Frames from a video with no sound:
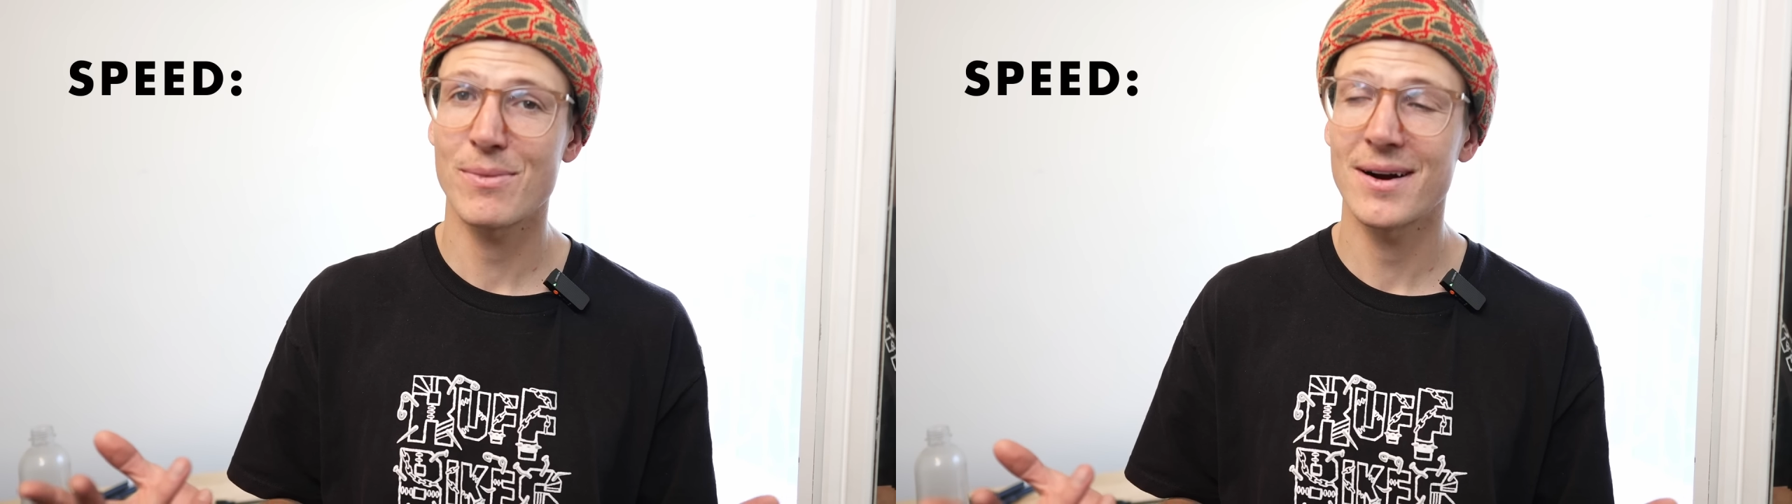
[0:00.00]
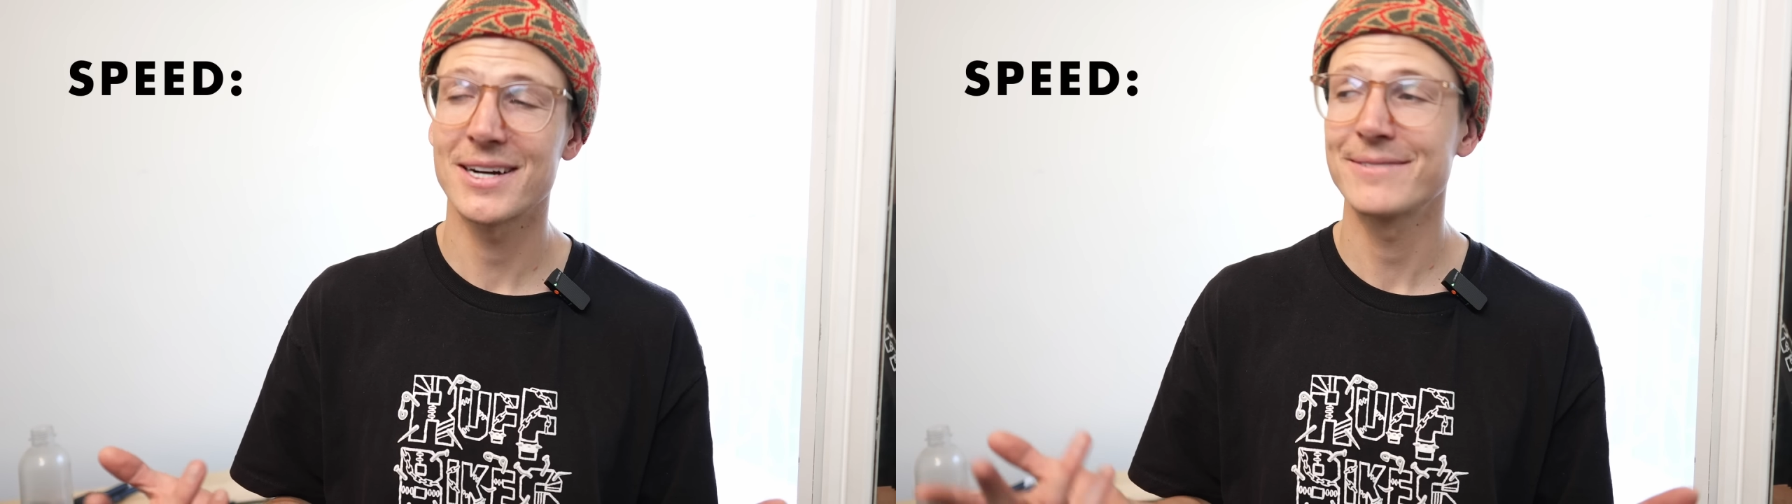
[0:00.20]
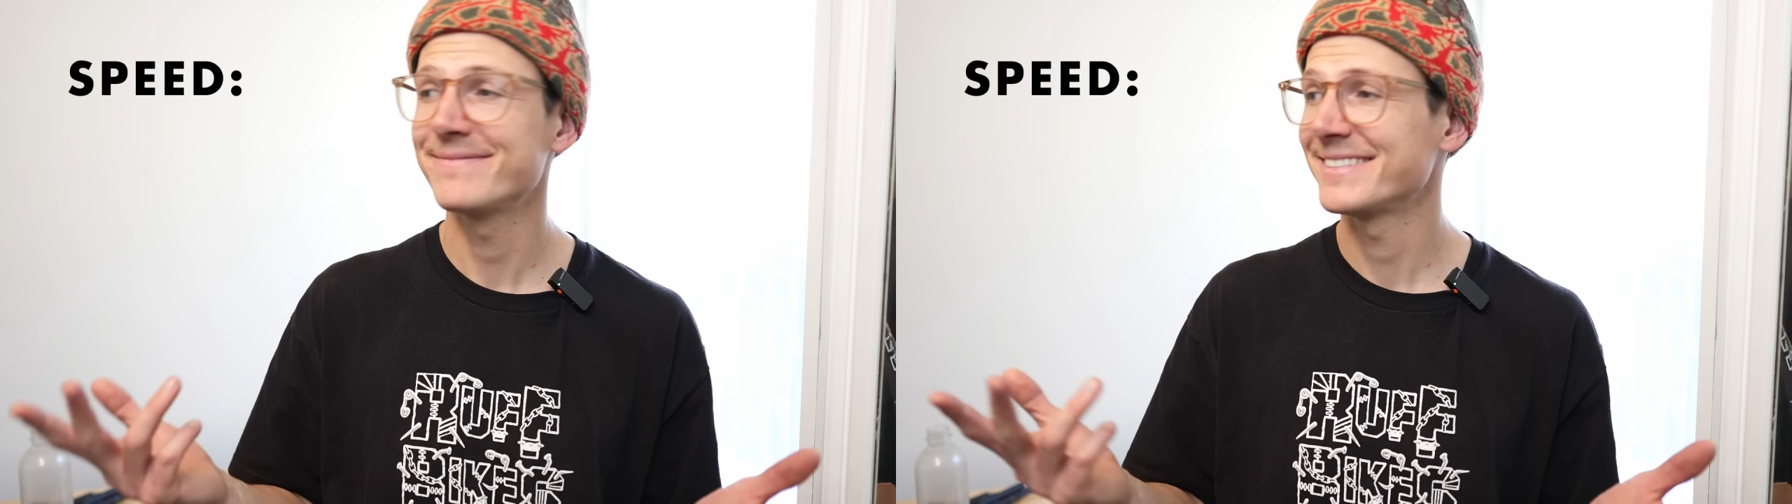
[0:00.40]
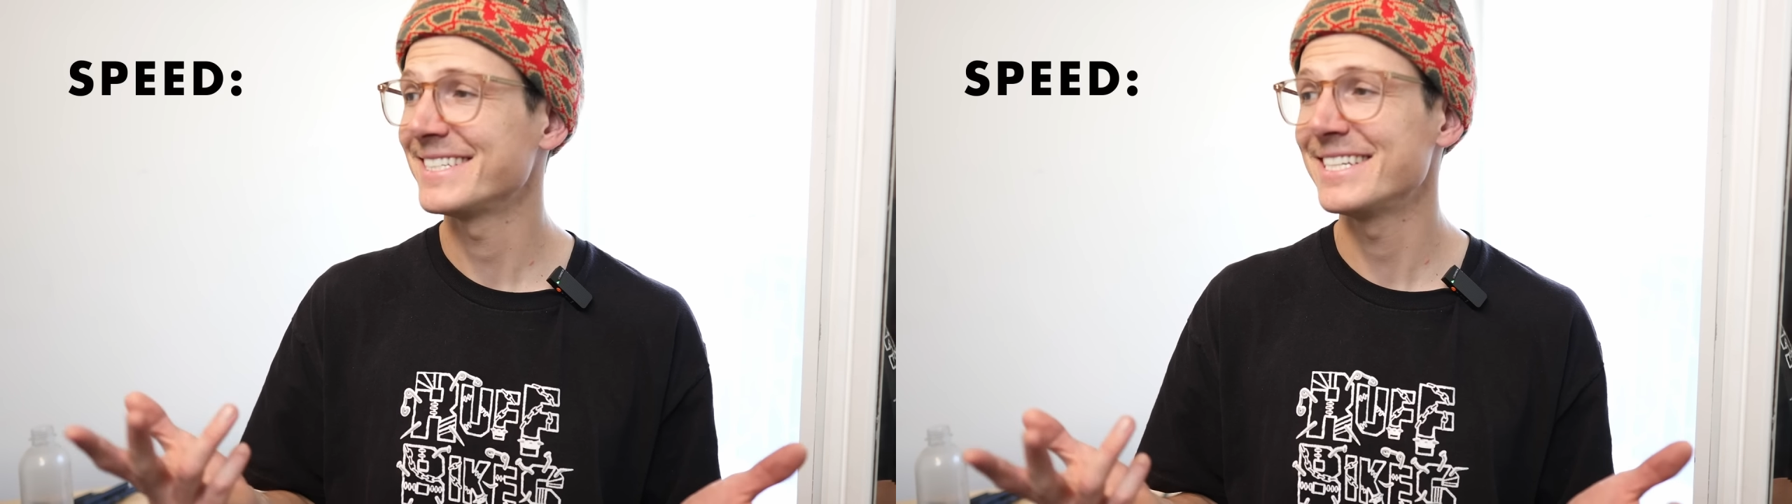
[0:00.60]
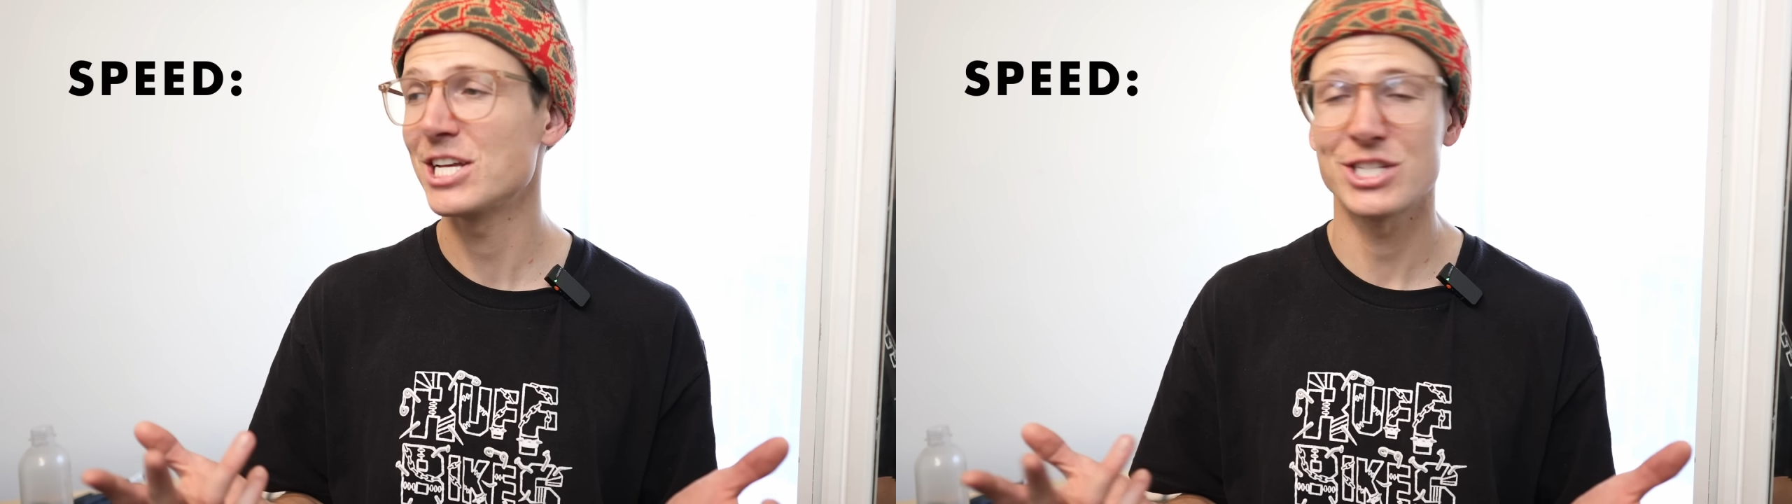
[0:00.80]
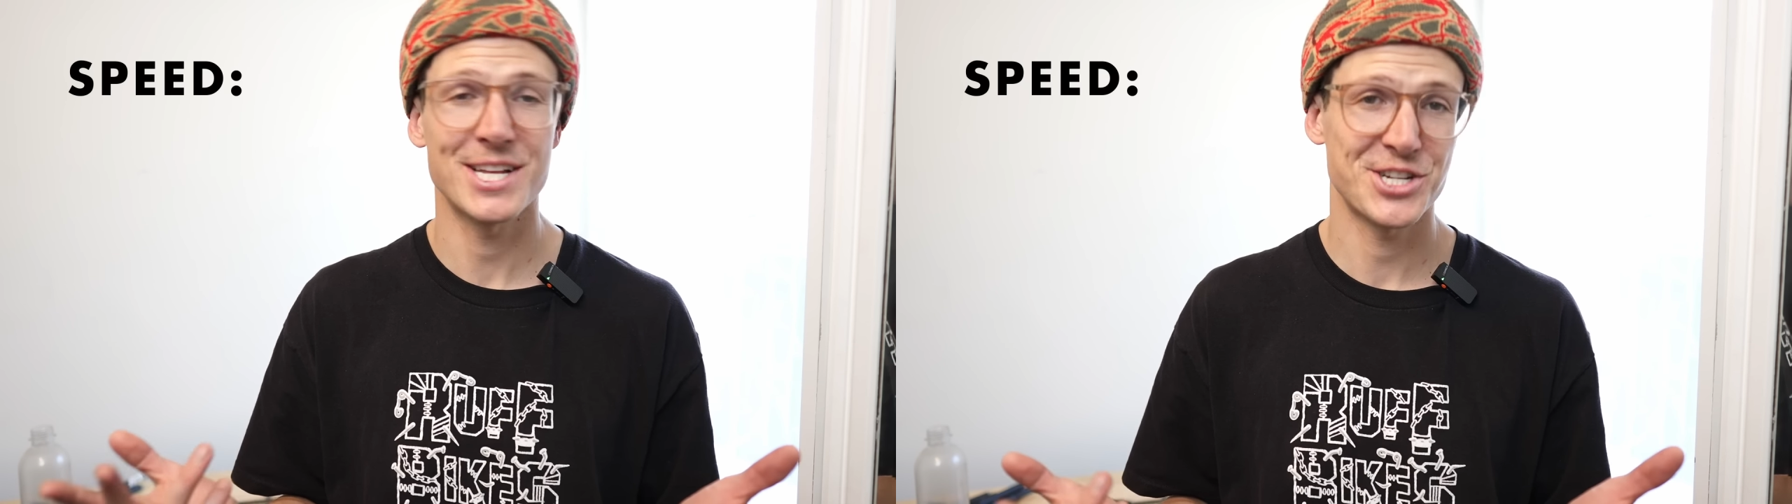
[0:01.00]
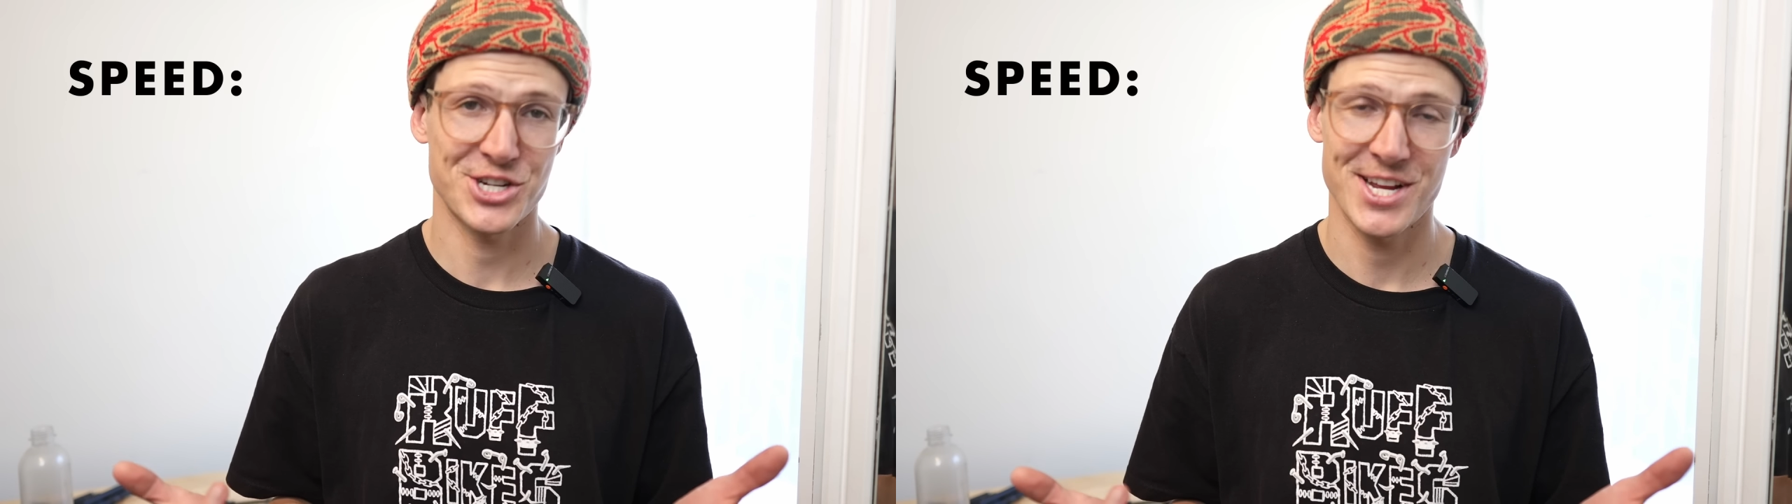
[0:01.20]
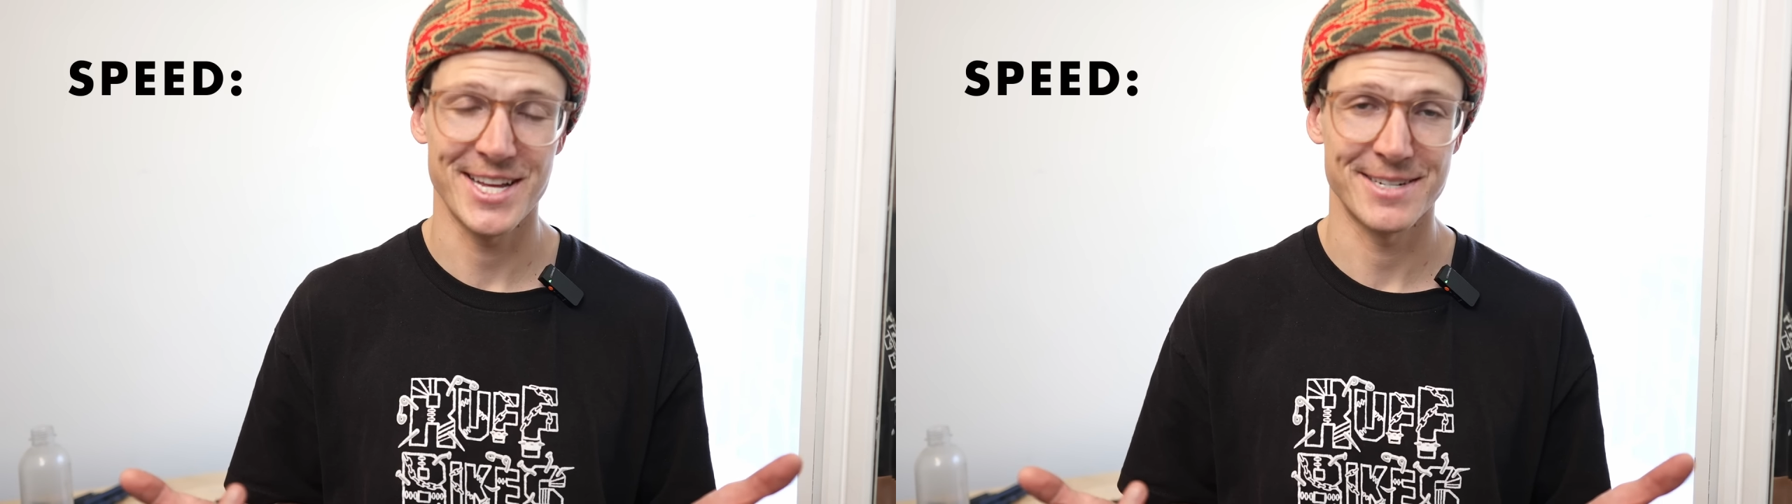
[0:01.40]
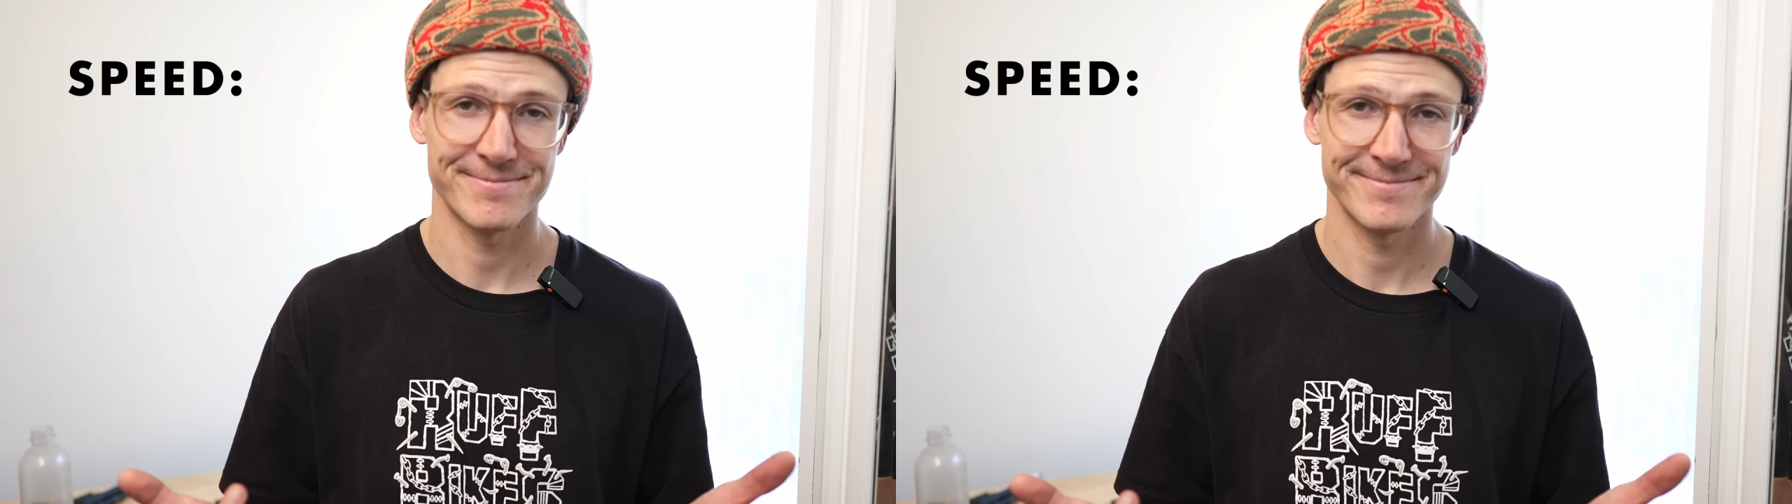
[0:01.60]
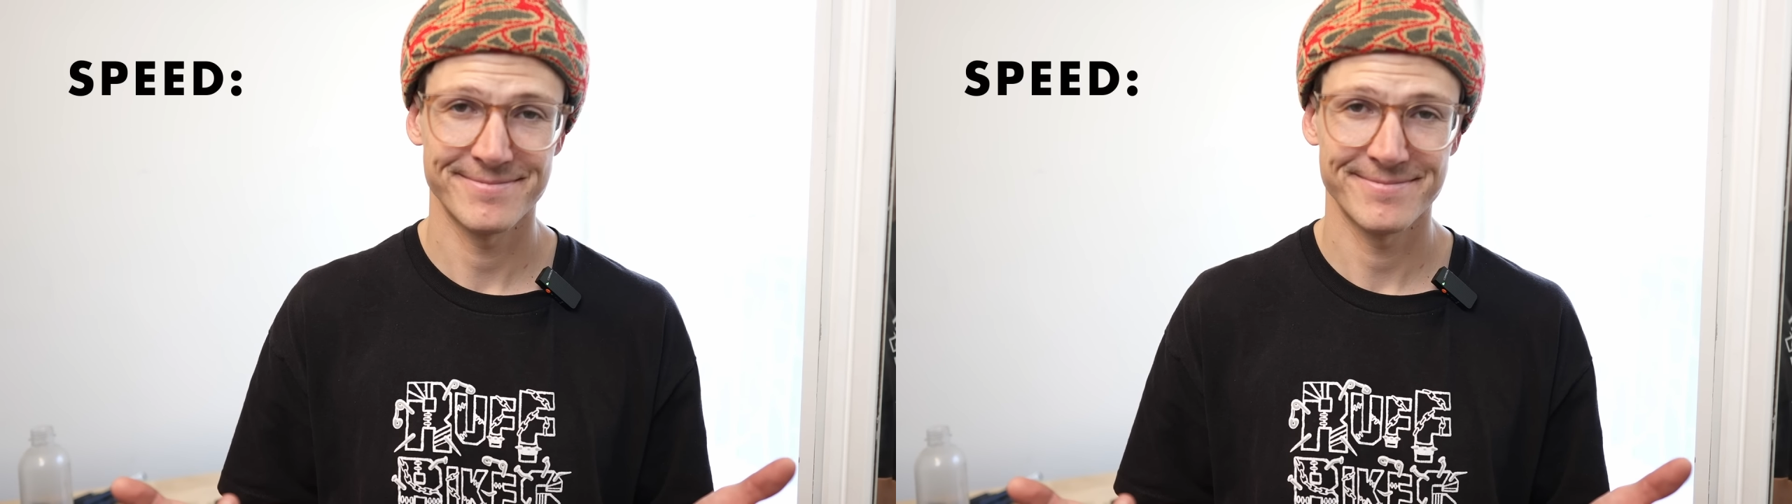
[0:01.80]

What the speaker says: bar does not shine.